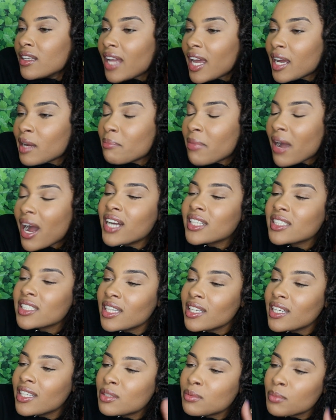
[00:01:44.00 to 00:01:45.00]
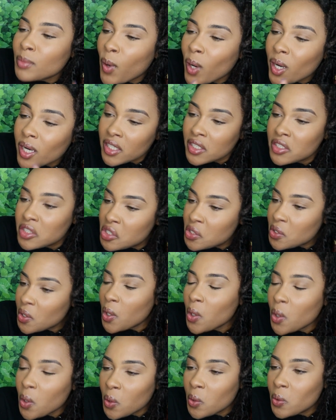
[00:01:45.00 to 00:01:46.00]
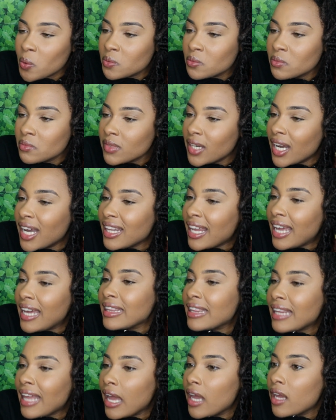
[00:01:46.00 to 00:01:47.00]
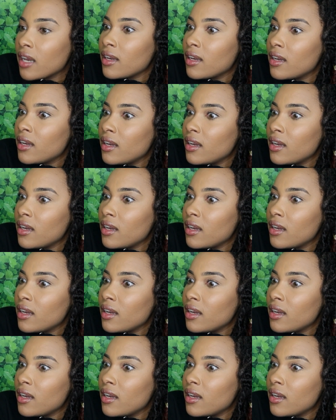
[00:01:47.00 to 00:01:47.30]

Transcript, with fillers: Like, boxing is more controlled. I like that.